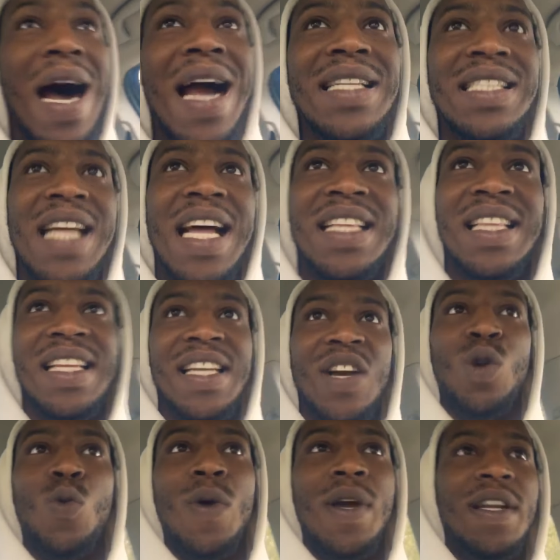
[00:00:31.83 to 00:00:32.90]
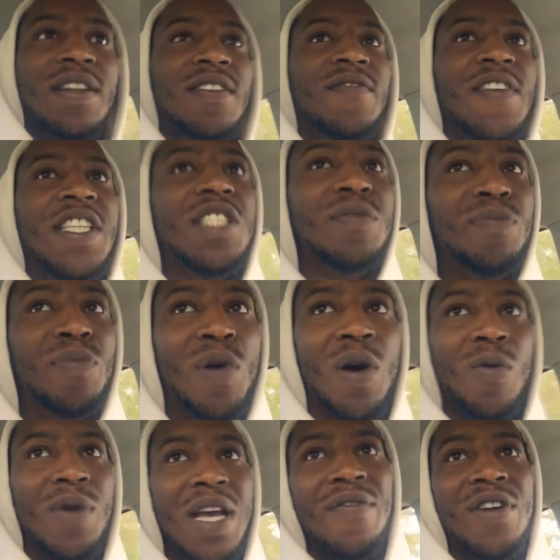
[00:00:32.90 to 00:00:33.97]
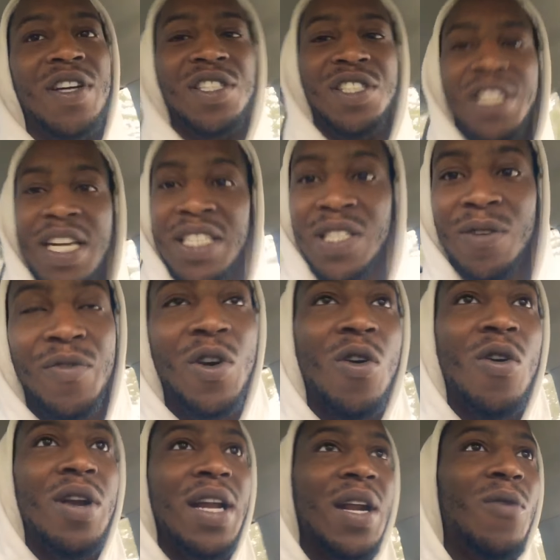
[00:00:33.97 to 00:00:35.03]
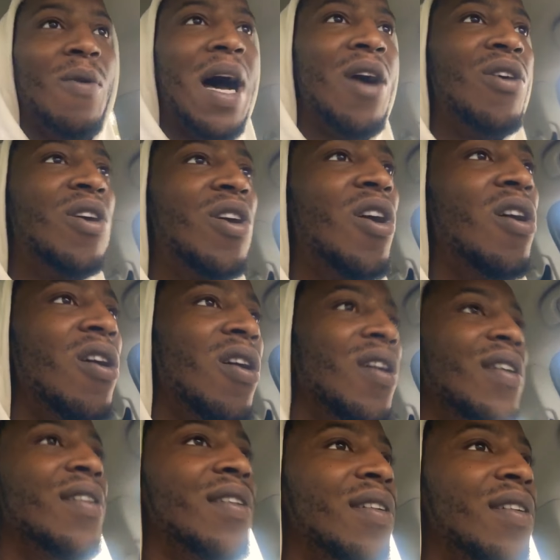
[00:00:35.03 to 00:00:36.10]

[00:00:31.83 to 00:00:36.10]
Honestly, I think they're going to win the division, but we have a good chance of going at a wild card.